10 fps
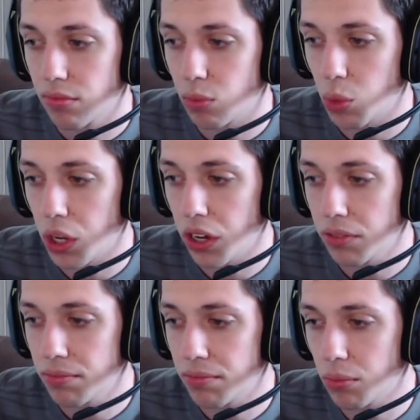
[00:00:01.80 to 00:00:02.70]
We on?
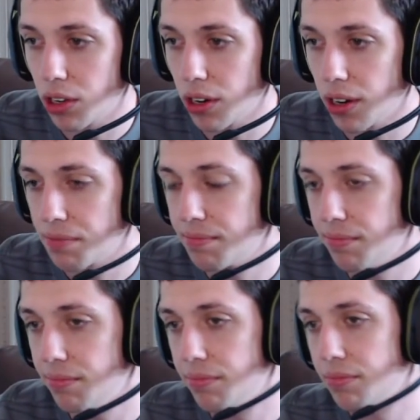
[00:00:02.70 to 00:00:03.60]
We're on.
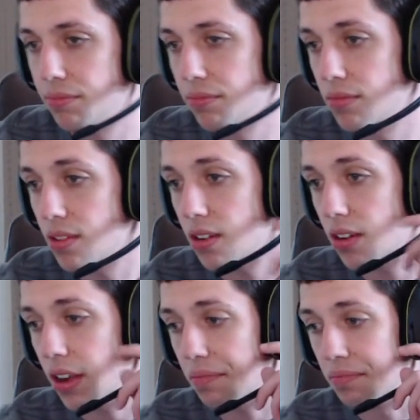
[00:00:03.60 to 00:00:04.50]
All
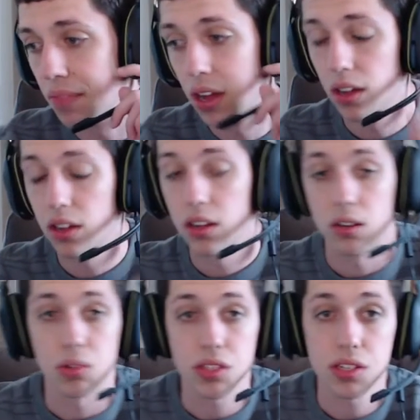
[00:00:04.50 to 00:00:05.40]
right.
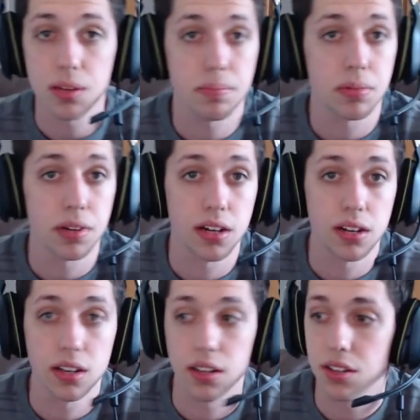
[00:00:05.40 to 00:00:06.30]
What's up,
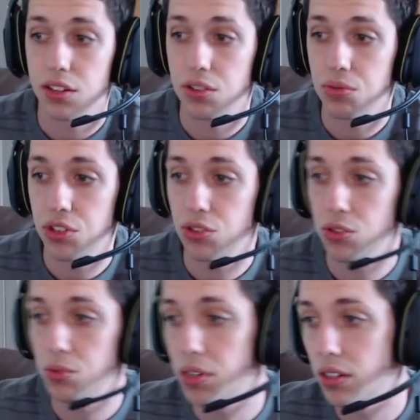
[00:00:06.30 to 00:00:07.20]

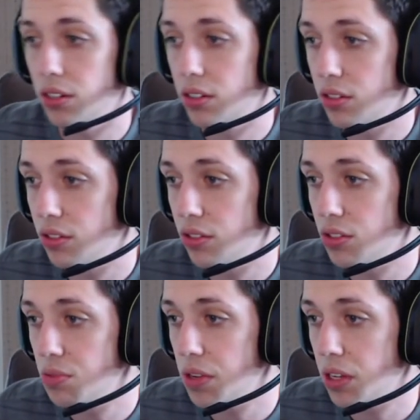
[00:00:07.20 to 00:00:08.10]
YouTube,
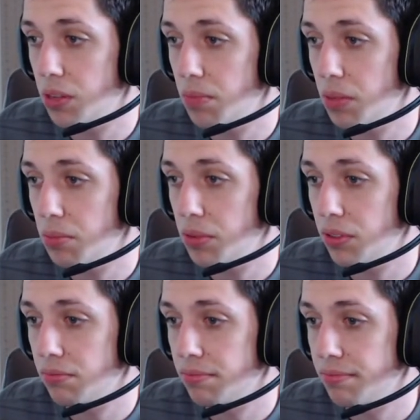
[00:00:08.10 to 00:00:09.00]
doopian people?
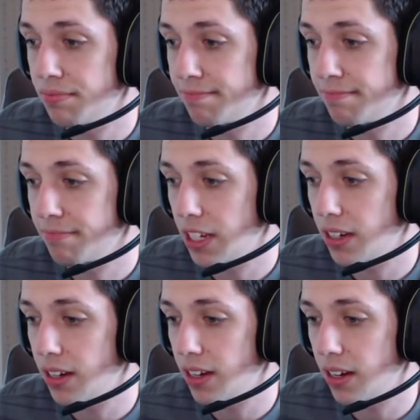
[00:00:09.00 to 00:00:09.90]

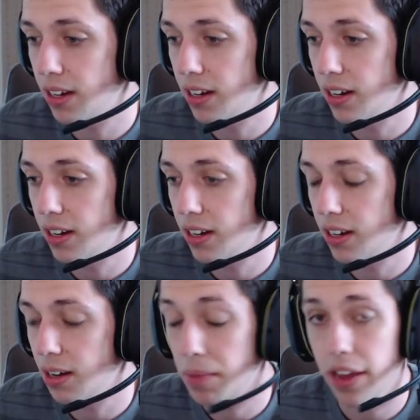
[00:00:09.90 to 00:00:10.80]

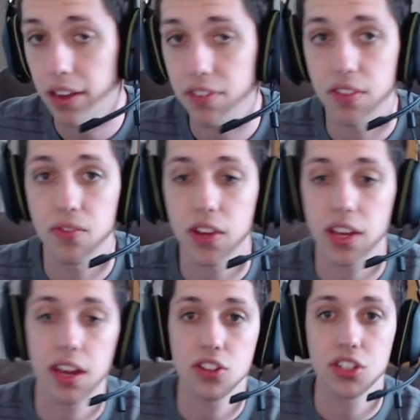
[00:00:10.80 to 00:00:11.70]
I'm back from
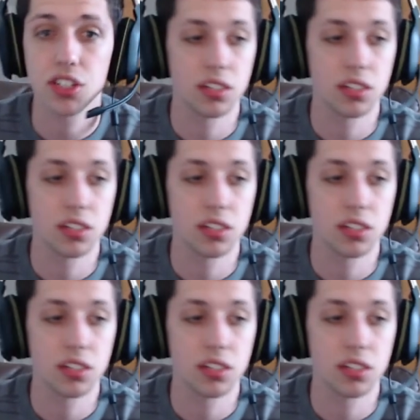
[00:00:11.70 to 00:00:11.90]
vacation,